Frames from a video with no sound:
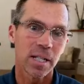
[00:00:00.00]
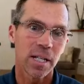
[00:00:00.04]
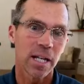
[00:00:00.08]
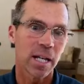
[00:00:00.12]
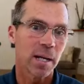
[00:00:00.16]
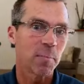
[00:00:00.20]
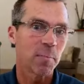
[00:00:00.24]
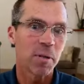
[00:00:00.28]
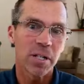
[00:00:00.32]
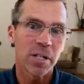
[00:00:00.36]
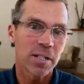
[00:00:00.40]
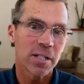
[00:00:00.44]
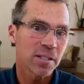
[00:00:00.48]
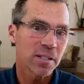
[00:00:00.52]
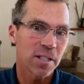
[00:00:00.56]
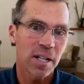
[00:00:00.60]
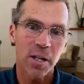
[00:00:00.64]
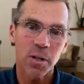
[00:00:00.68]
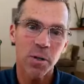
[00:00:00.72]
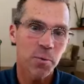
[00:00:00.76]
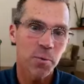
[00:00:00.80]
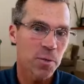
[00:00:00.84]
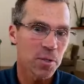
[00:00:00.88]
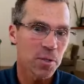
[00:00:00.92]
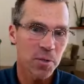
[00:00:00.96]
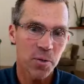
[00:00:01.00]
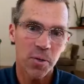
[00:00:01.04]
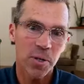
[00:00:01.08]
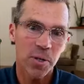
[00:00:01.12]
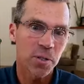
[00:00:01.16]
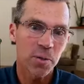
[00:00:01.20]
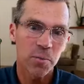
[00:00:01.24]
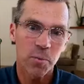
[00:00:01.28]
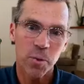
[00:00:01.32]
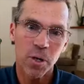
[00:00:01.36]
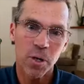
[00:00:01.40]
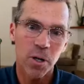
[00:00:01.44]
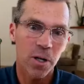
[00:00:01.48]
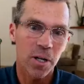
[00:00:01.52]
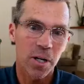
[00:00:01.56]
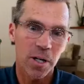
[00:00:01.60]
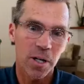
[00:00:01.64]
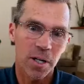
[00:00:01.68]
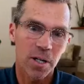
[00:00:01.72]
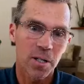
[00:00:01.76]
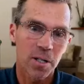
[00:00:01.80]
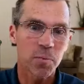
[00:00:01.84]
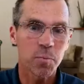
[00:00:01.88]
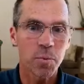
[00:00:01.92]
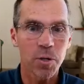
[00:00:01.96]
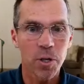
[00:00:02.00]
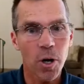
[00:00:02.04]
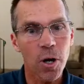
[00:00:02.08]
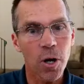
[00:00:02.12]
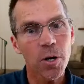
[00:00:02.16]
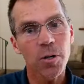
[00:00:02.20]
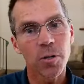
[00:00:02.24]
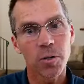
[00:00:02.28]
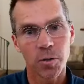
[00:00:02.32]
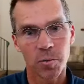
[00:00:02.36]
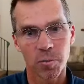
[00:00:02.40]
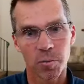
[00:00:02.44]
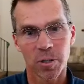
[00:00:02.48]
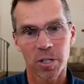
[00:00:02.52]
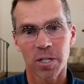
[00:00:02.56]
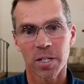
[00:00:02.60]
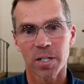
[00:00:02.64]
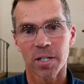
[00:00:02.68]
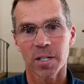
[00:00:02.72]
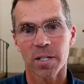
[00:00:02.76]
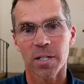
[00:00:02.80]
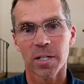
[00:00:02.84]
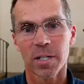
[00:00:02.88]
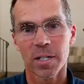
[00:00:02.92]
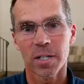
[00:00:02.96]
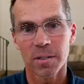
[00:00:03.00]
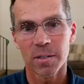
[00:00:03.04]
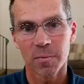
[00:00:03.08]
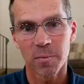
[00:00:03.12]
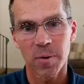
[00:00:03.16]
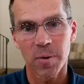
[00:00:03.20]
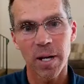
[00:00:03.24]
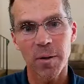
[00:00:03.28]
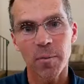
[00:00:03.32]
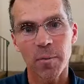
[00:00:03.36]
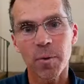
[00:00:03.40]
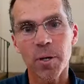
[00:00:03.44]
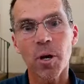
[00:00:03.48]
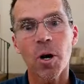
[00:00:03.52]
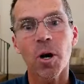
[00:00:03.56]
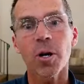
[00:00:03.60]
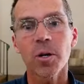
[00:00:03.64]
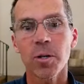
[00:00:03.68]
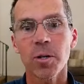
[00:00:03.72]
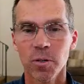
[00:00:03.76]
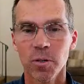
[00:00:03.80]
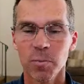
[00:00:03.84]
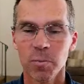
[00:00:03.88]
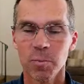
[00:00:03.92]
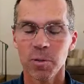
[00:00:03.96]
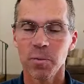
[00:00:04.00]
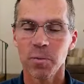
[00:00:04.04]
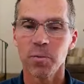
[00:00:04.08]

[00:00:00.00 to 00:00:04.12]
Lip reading: But it's not always going to work, because we are human, right? We are human.